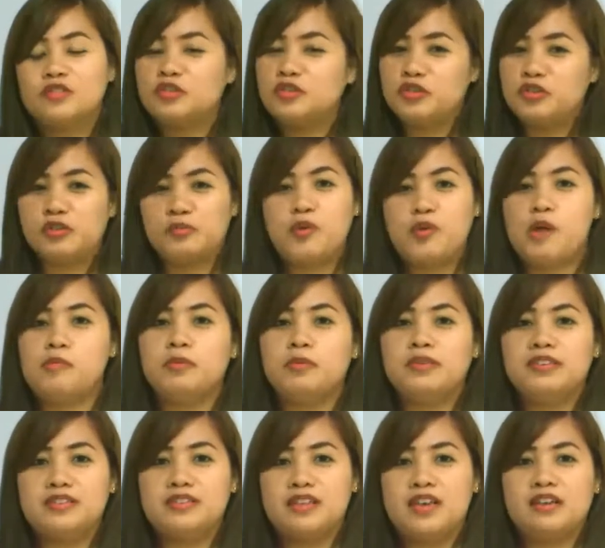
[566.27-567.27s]
So you could
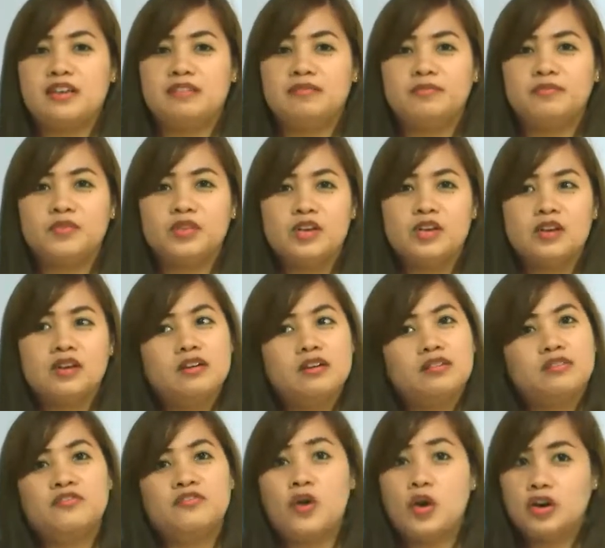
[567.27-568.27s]
probably say,
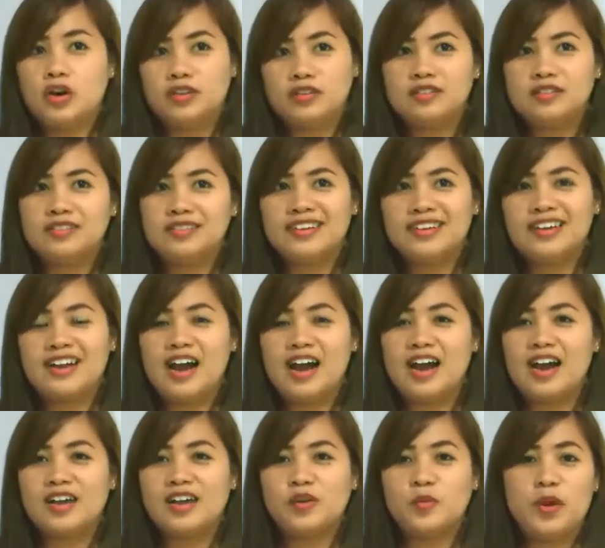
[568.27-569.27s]
first,
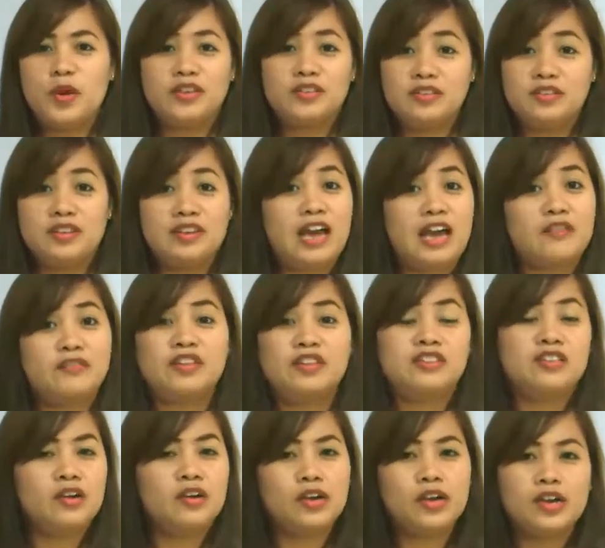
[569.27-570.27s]
I went to the
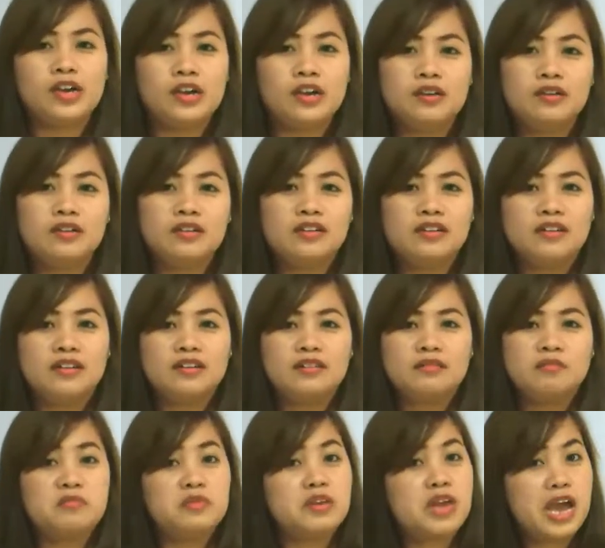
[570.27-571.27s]
cafeteria.
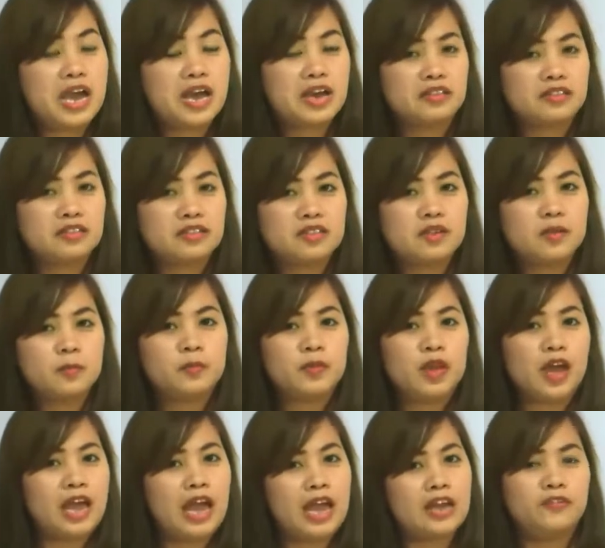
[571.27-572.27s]
Next,
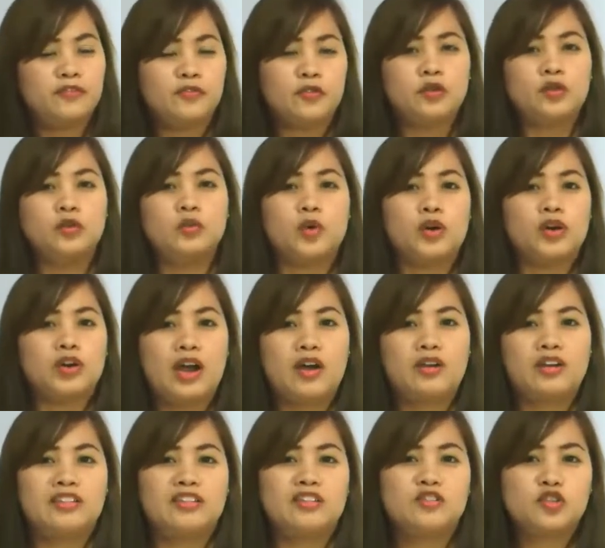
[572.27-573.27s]
I had a full
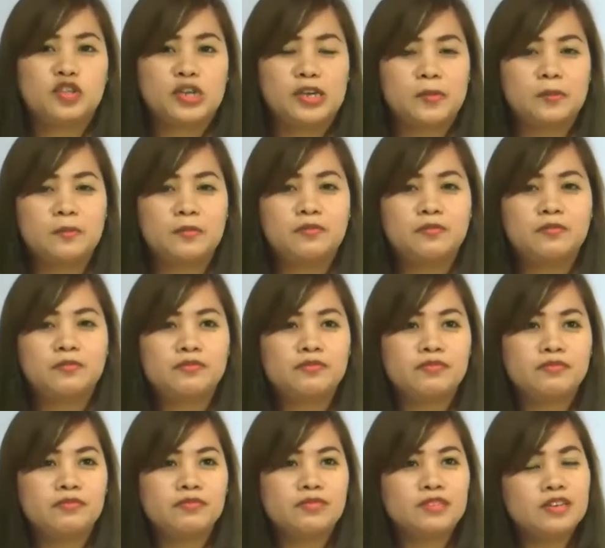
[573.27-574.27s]
workout at the gym.
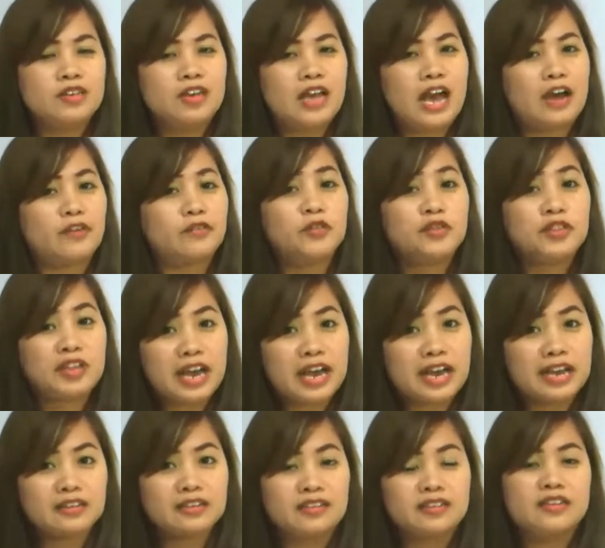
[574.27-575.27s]
After
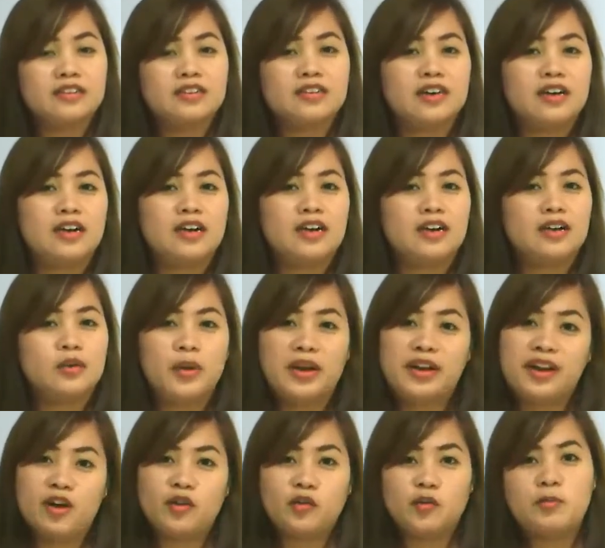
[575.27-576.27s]
that, I
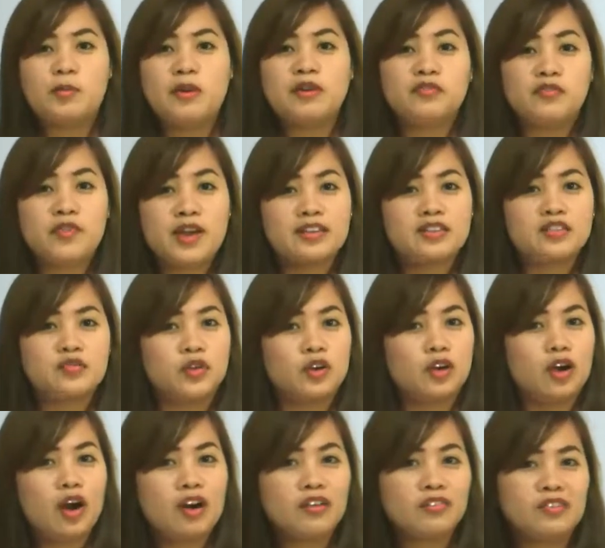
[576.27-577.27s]
went out with my friends
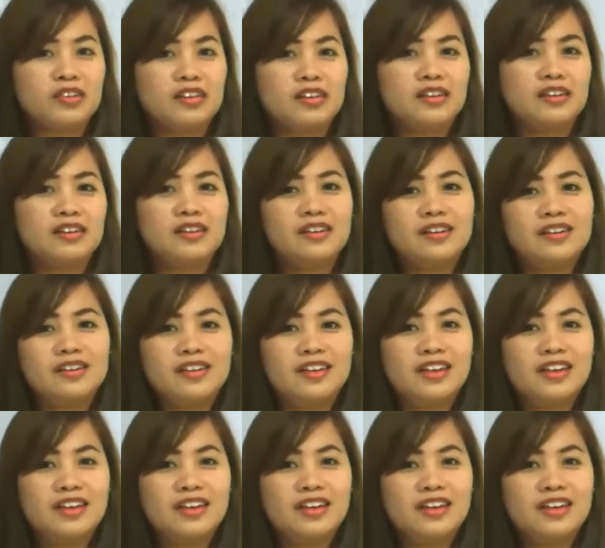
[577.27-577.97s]
for coffee.